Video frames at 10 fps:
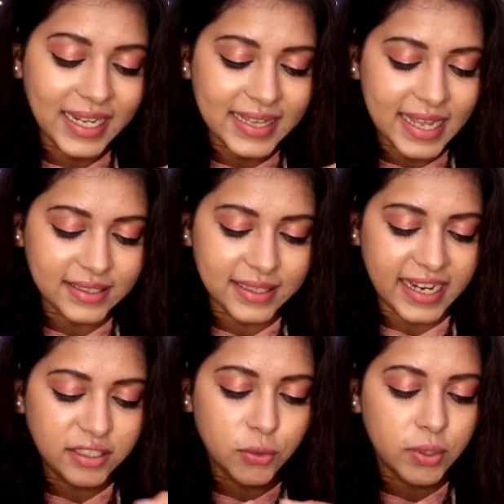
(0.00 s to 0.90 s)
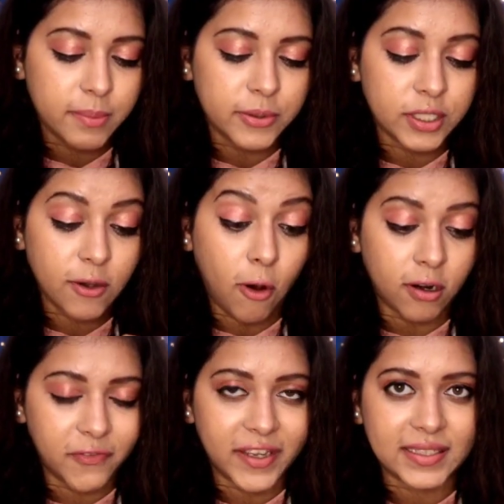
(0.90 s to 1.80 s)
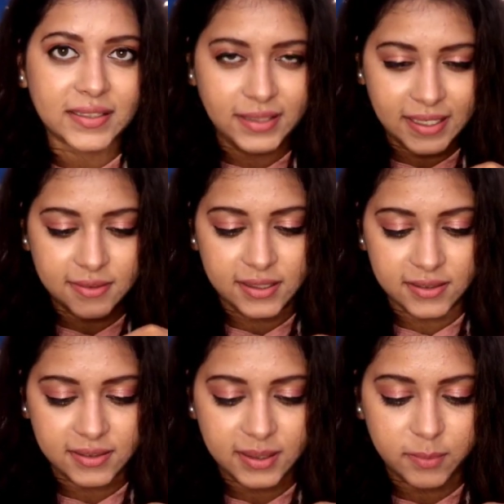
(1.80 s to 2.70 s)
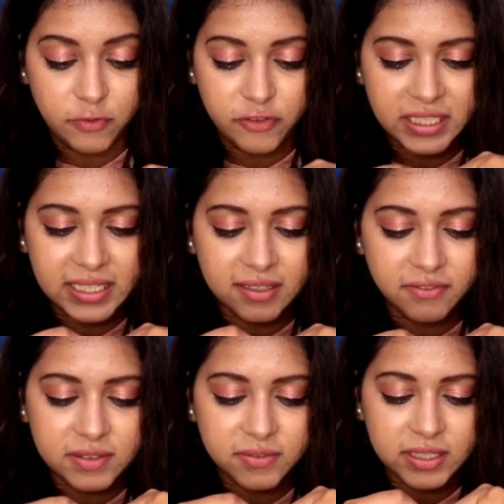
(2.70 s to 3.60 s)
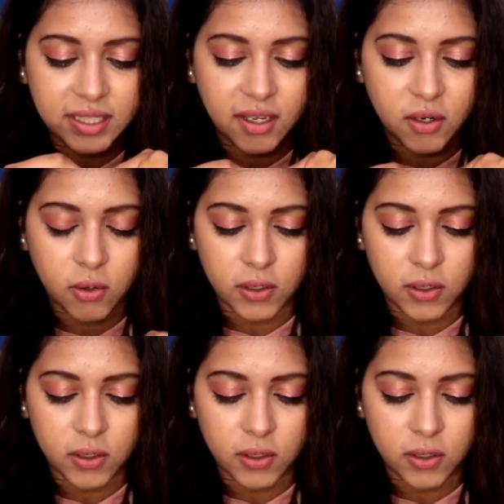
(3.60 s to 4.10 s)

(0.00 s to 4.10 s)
But yeah, that's nice. Huda Beauty always sends us some free gifts with our